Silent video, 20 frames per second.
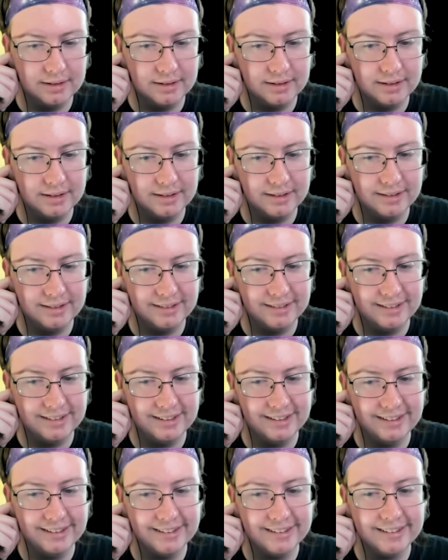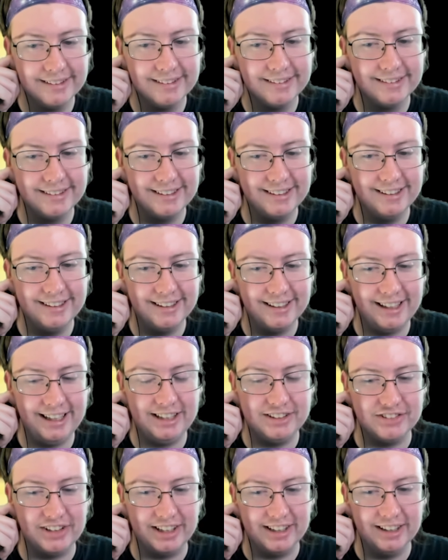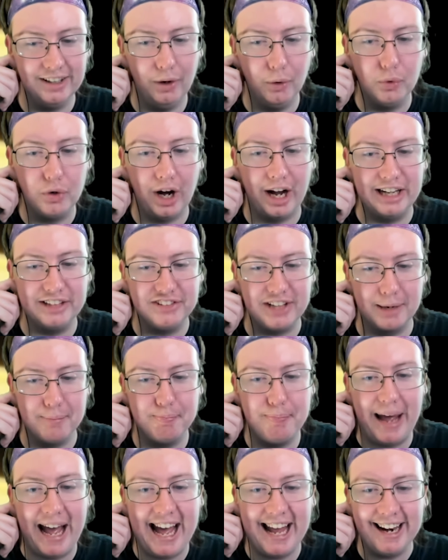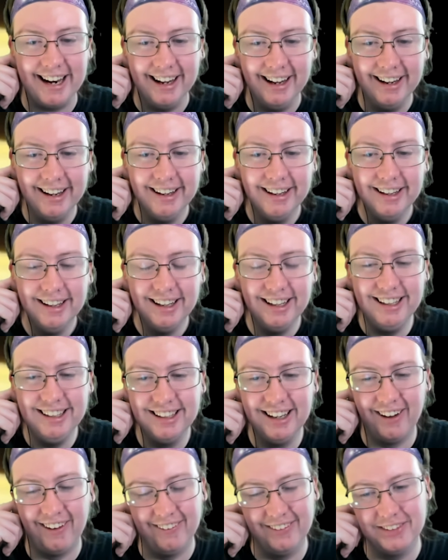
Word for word: wonder what he's going to get. He's like, oh god, he's got a bat! He wants